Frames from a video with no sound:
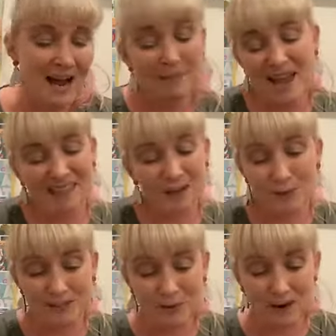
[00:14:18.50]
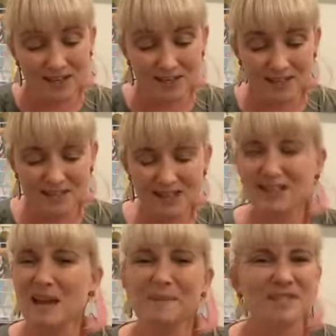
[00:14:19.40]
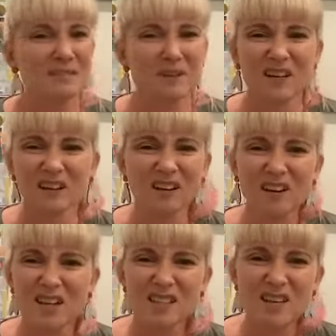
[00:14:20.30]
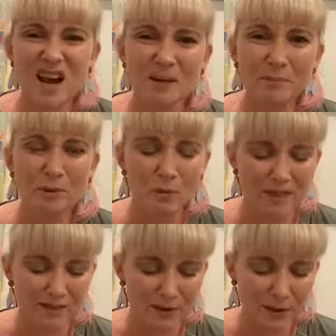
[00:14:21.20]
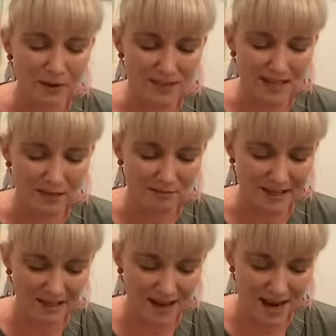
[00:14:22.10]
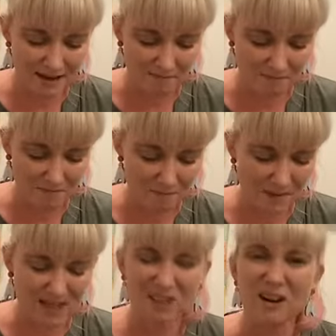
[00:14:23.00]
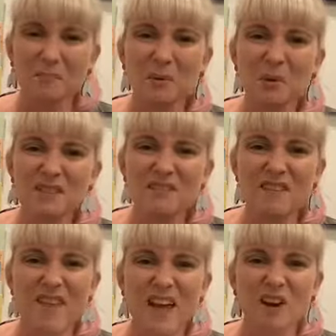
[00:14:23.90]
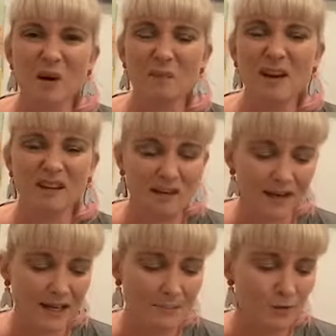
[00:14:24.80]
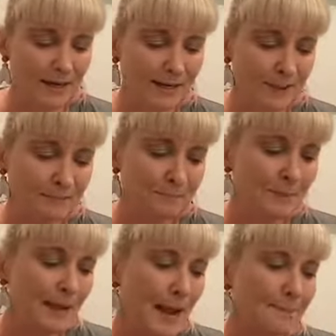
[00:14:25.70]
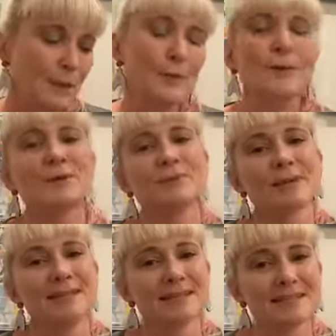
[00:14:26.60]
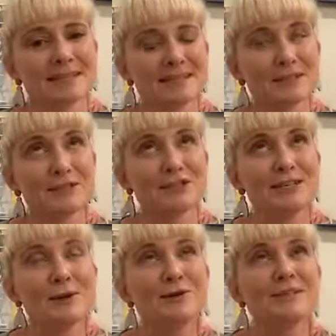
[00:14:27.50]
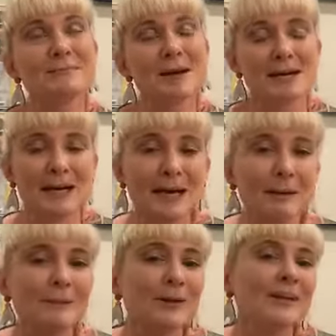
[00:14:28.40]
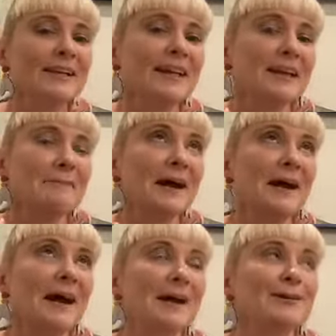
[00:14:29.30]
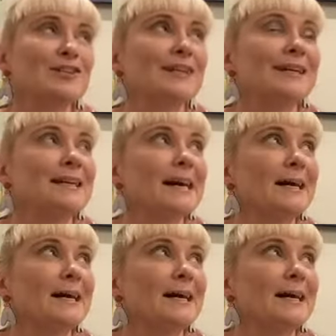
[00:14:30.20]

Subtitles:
then also, this happens to me a lot. I start a book with the girls as a read aloud at bedtime books, and then they go to bed and I keep reading. I want to read this. She knows about carb loading and about how she,